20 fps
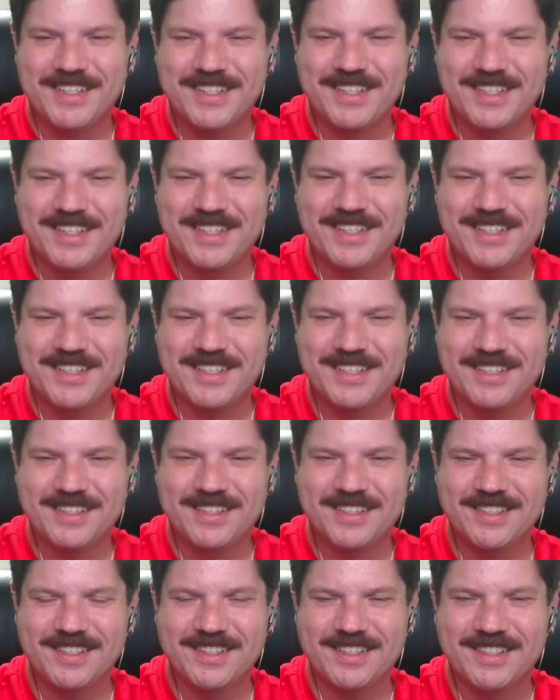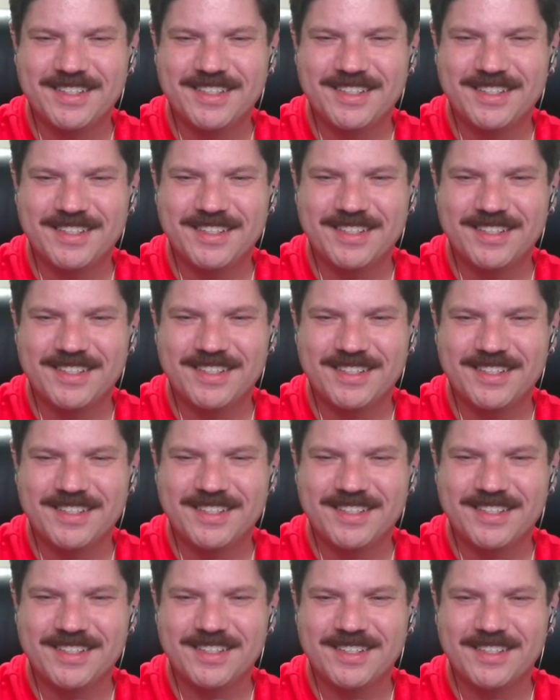
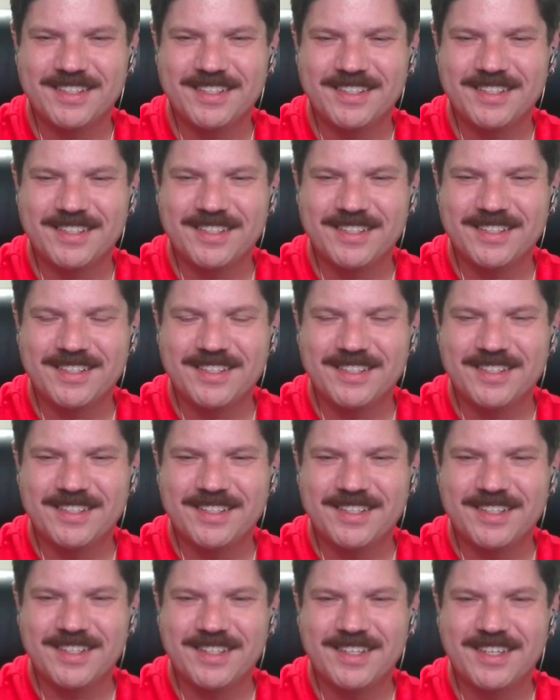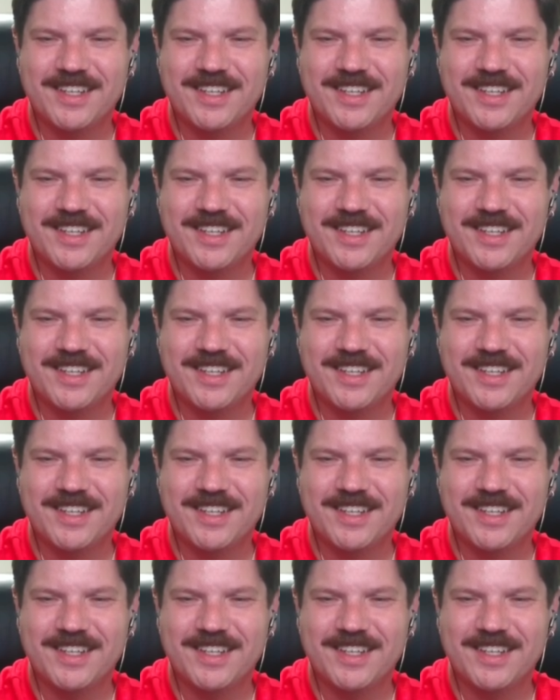(silent)